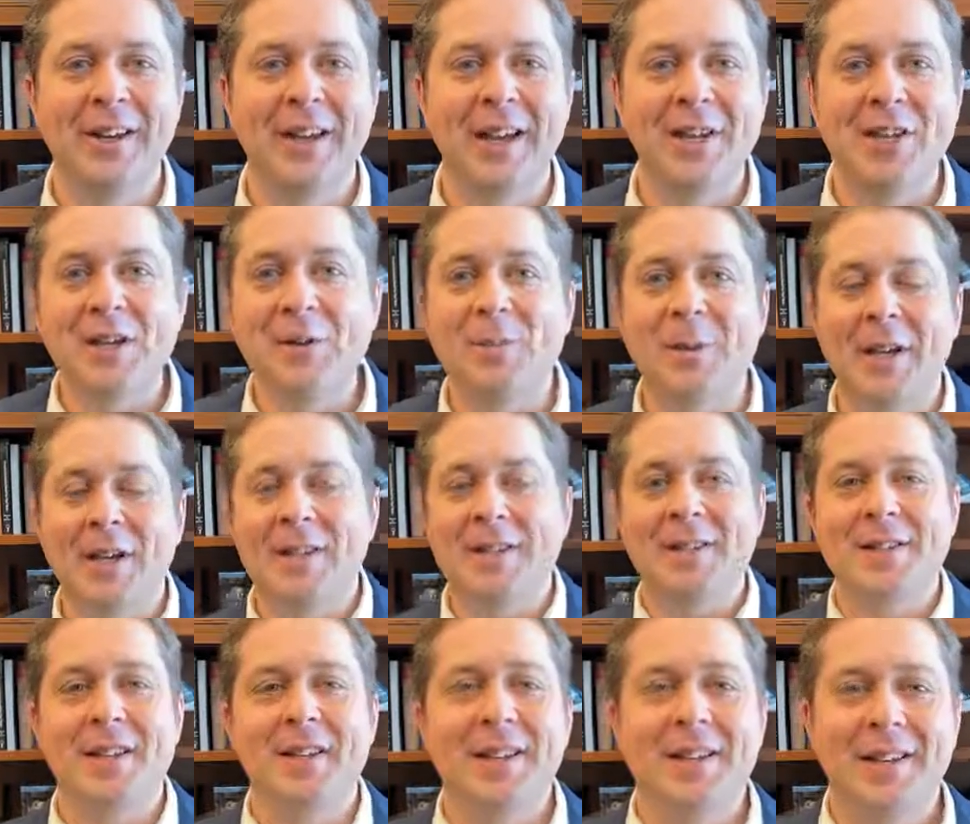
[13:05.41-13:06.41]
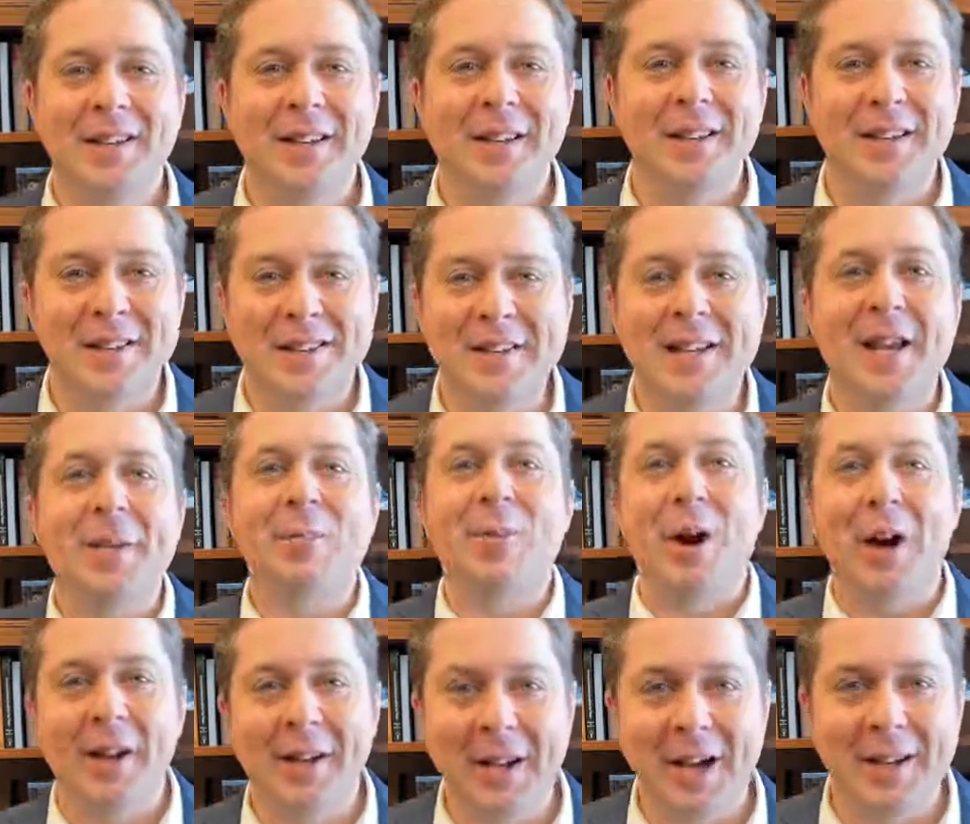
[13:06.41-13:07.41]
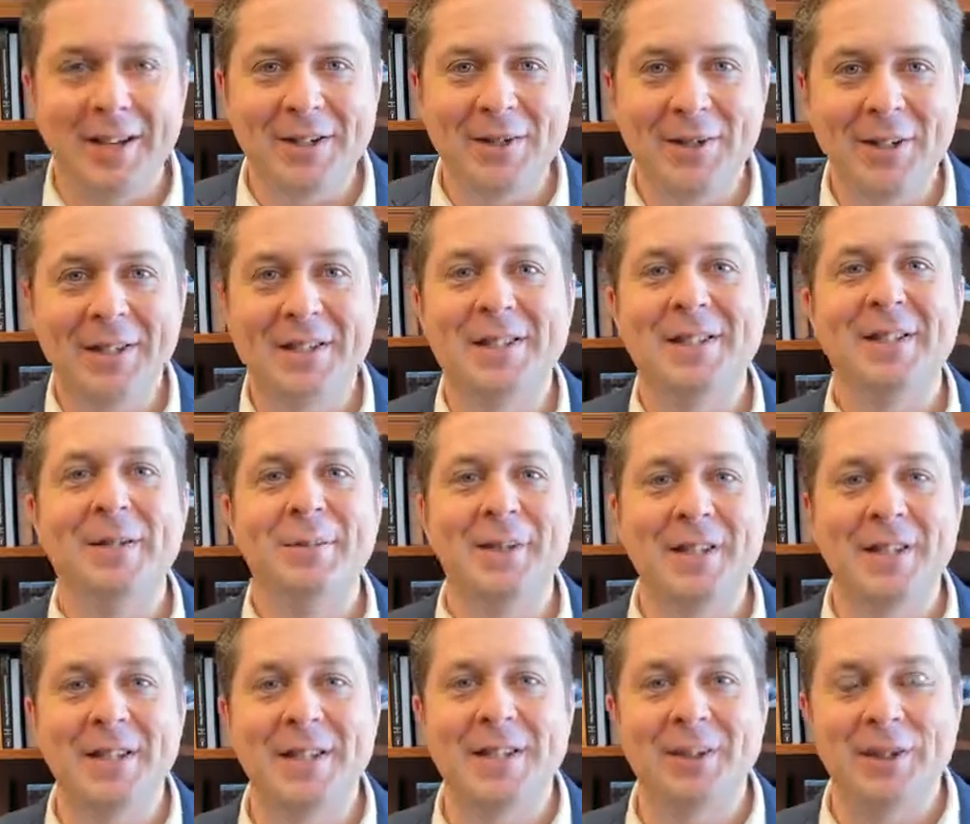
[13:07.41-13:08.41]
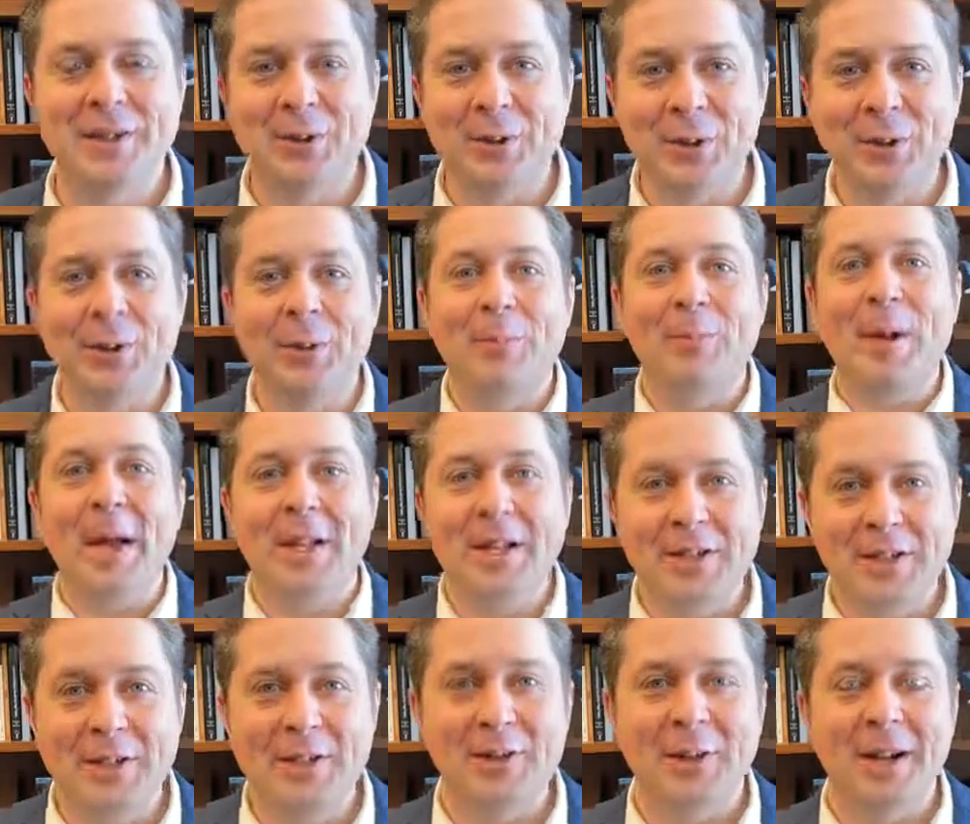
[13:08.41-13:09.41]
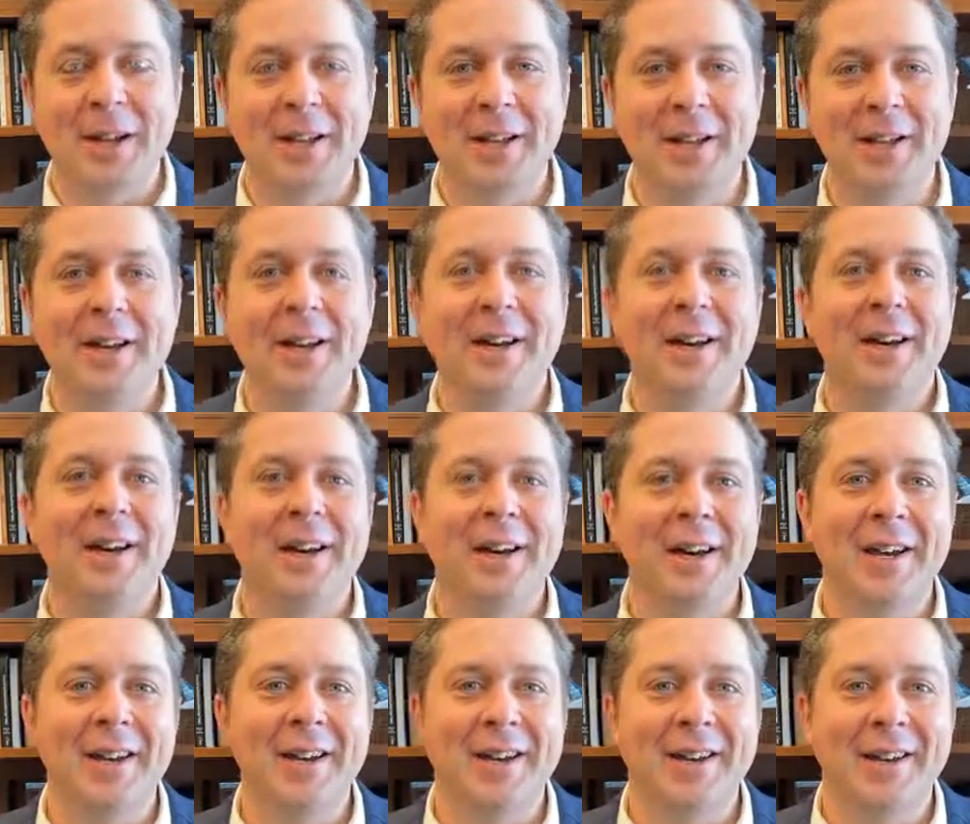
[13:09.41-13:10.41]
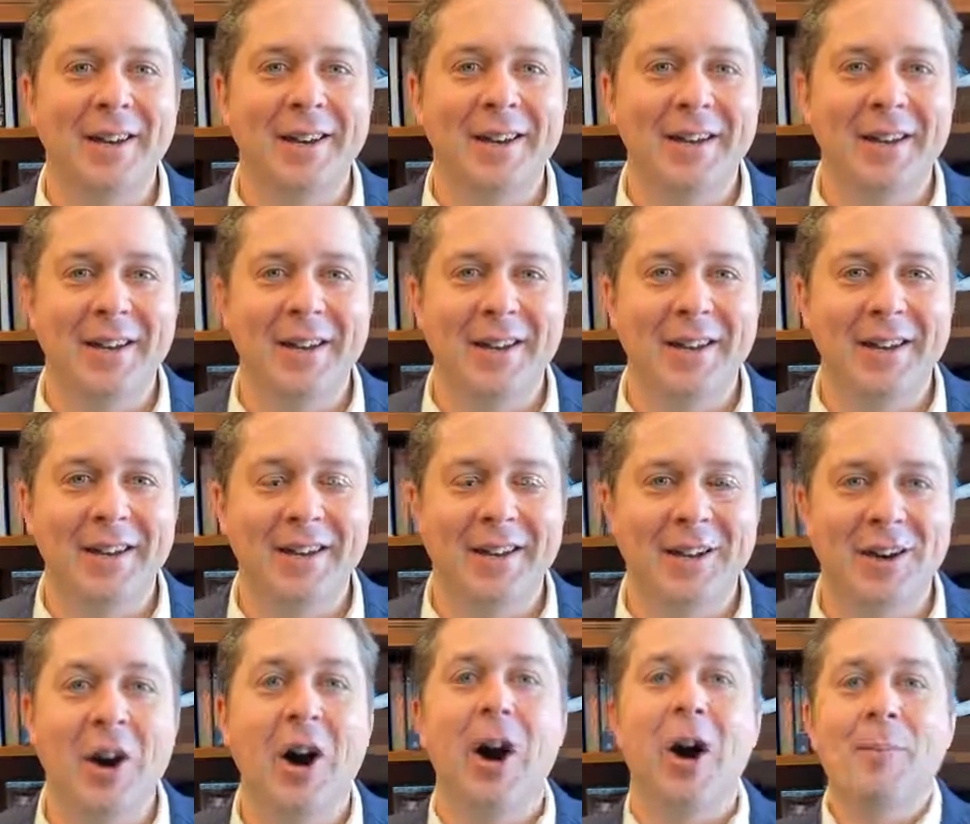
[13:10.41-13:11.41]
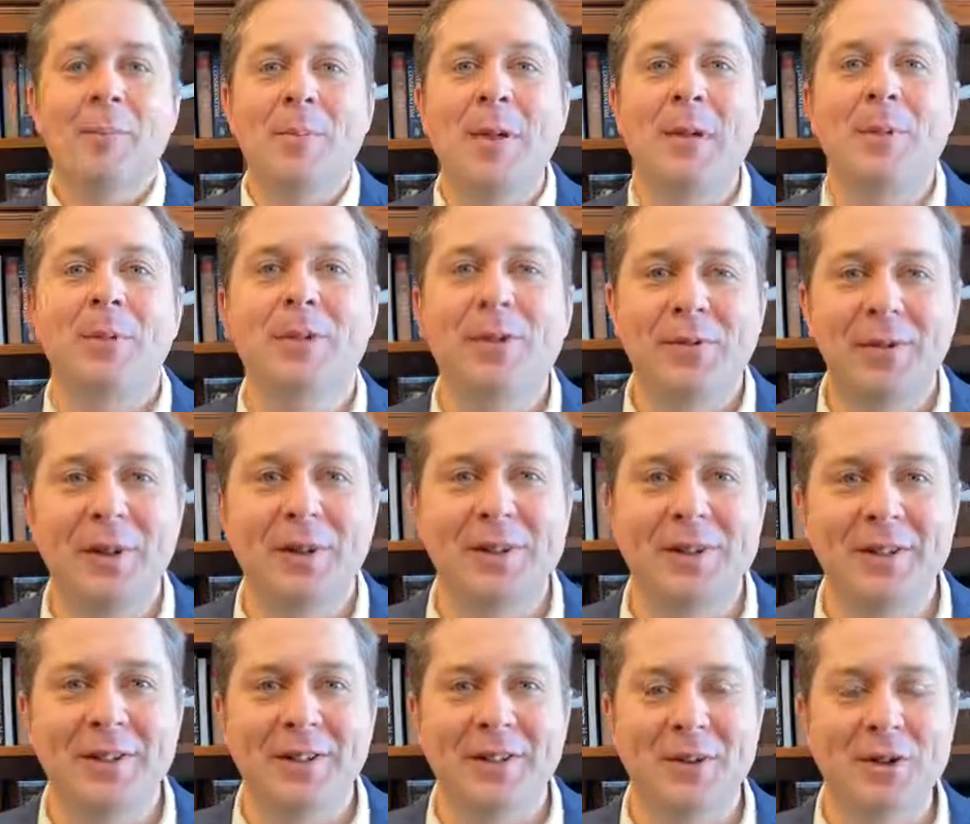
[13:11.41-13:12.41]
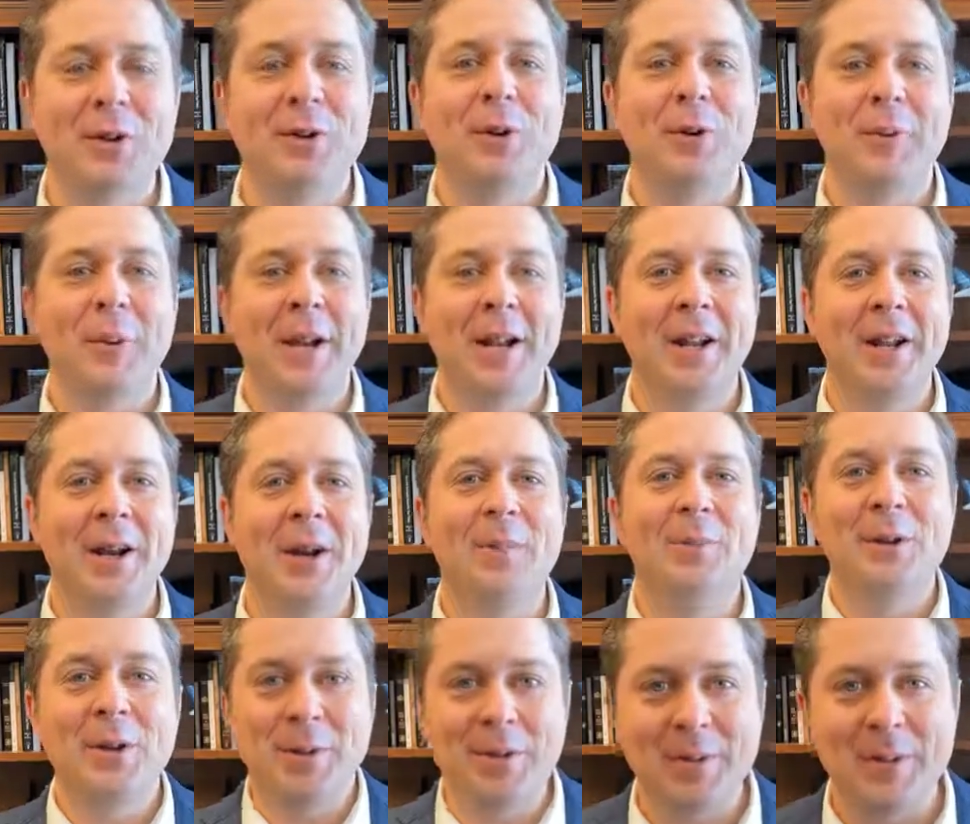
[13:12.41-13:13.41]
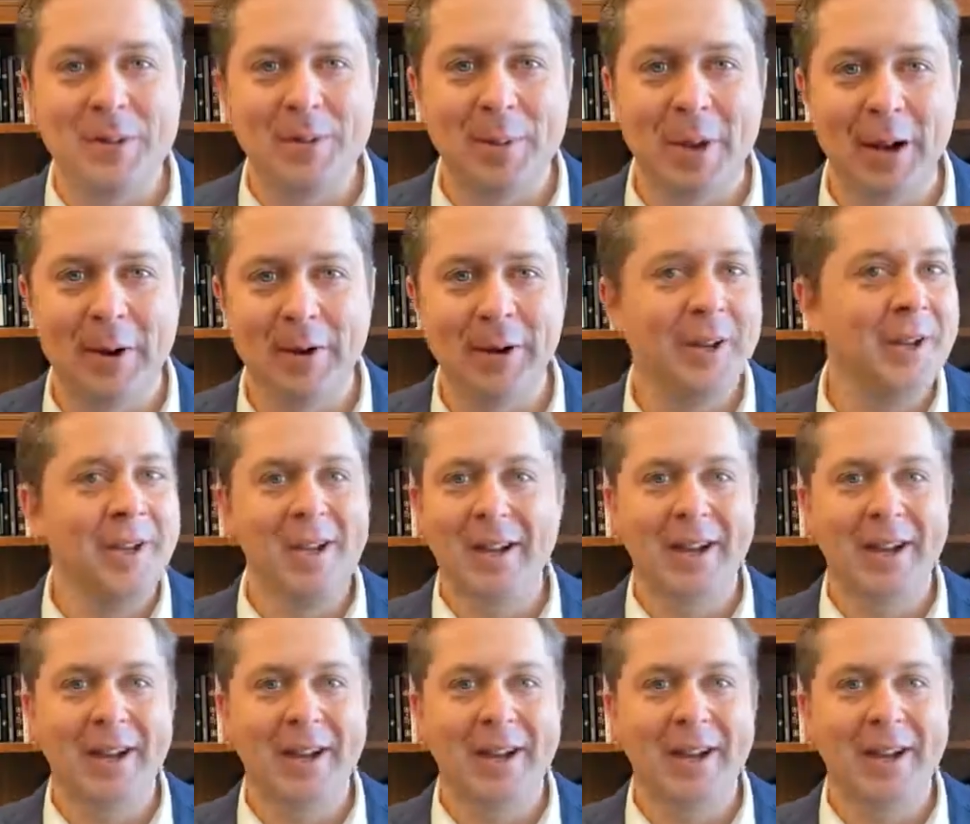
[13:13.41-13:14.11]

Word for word: And just because the state broadcaster, like the CBC, is doing their best to try to uh, uh, uh, calm people's fears that Trudeau might abuse his power.